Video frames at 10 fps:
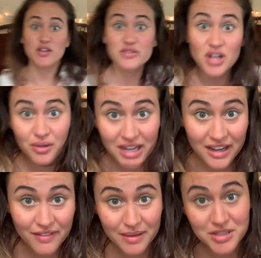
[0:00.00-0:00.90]
you don't
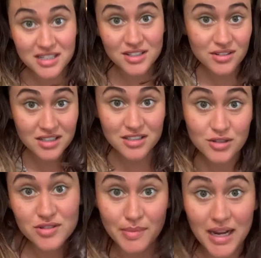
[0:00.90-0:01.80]
have objects, you could
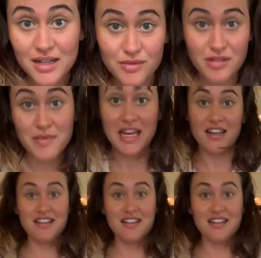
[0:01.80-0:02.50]
use mine with me.